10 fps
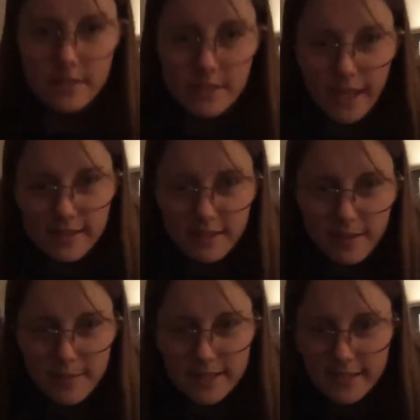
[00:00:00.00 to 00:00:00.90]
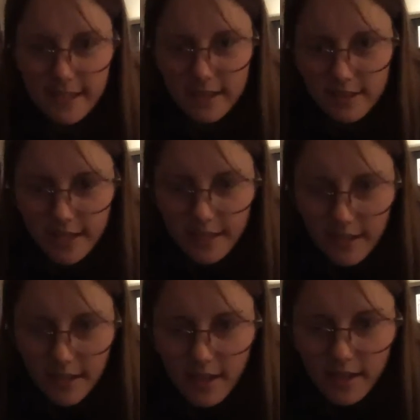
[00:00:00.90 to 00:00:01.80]
yes, numbness and
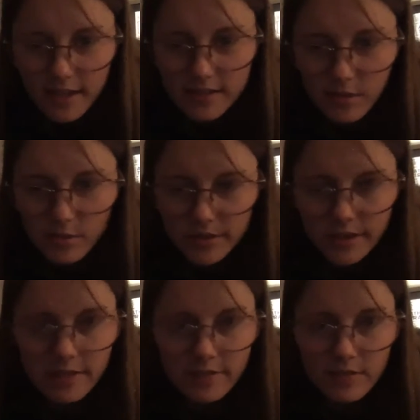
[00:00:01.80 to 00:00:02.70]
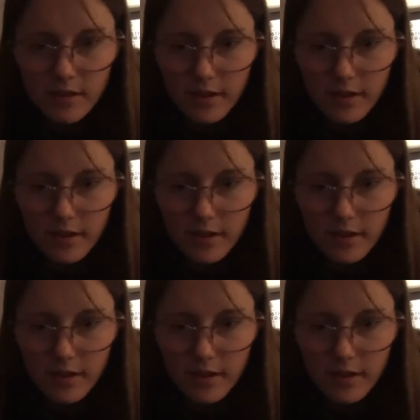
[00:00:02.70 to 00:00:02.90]
tingling is what we're looking for there.